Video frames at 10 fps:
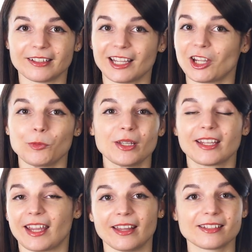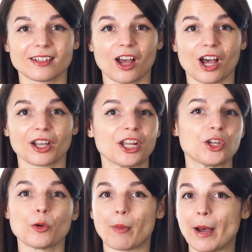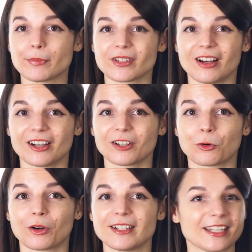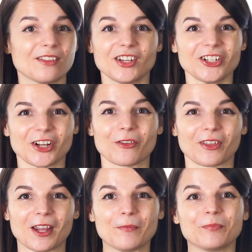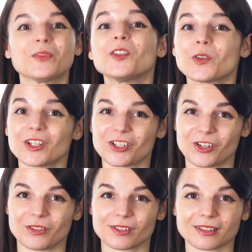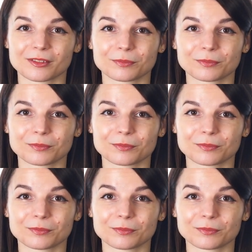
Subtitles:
It could be a kid's song, a new pop song, or a TV show theme. You can choose.